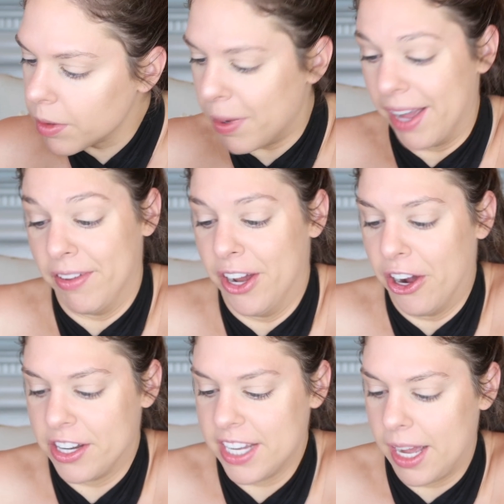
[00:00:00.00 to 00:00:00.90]
Having a
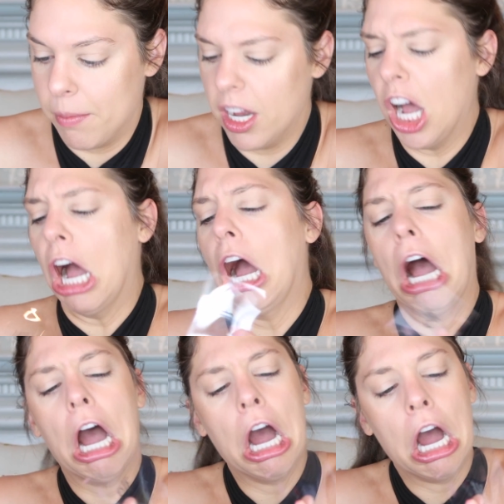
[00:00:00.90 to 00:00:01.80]
hard time.
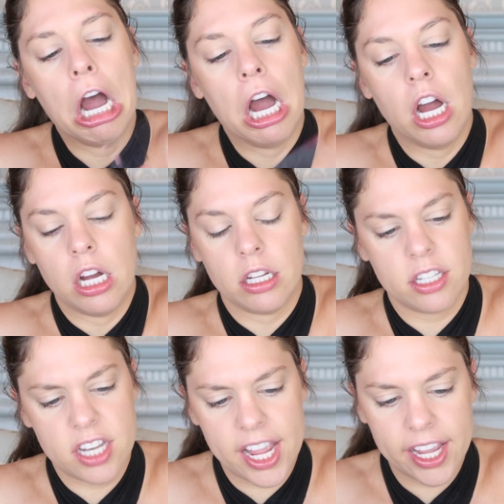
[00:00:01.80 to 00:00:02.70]
Oh,
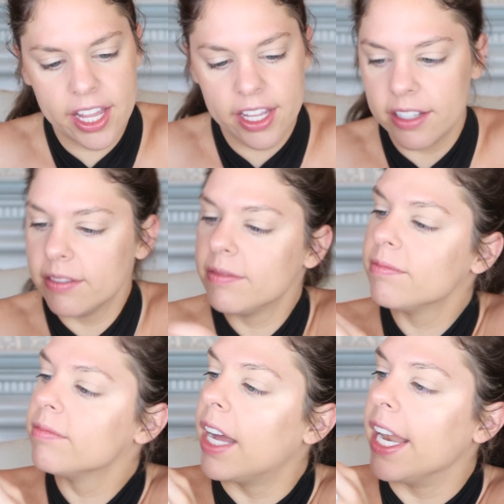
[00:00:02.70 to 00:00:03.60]
dang it.
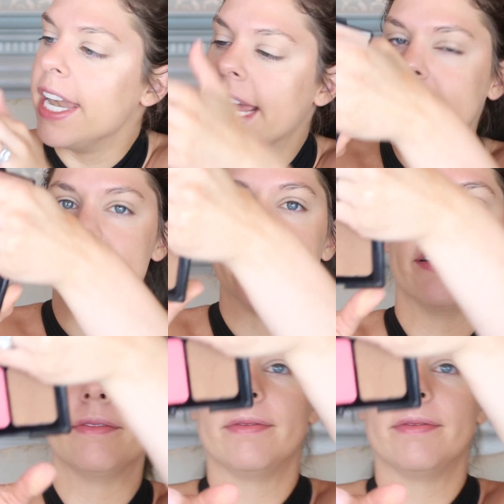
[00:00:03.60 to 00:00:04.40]
I nicked it.